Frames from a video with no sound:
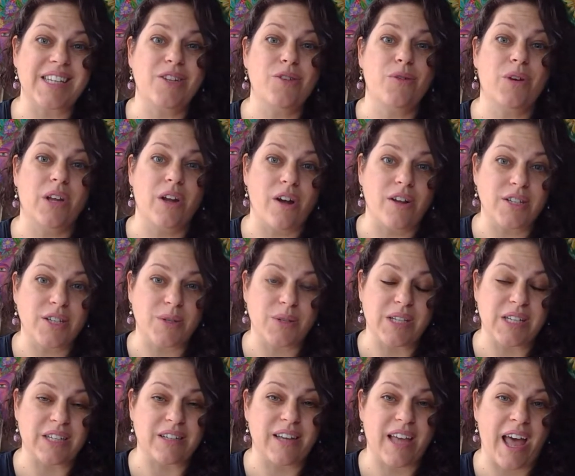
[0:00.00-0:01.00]
you can also
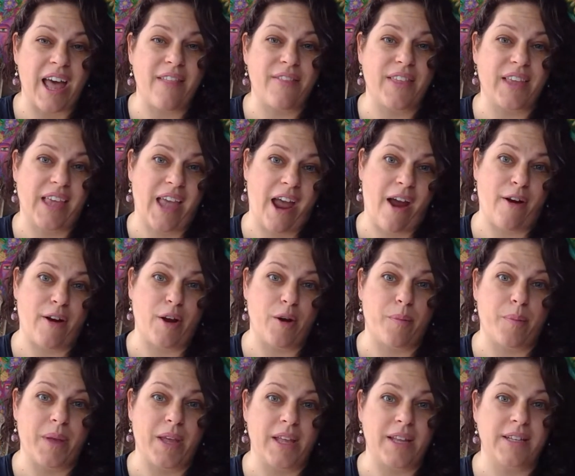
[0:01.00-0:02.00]
still get the carrier
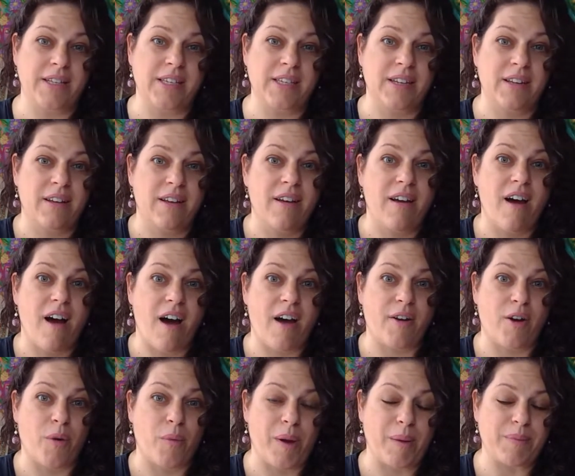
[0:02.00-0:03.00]
beads
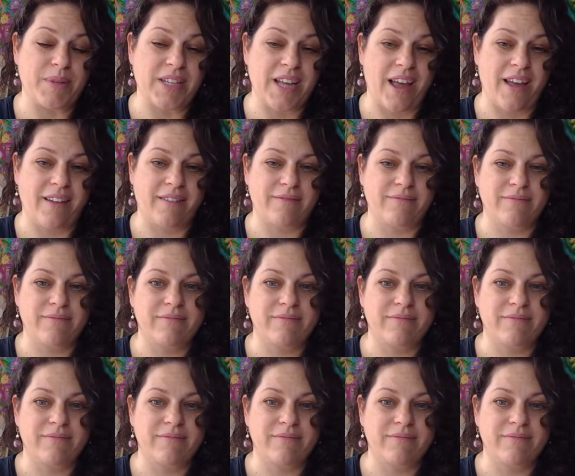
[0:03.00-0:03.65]
on our website.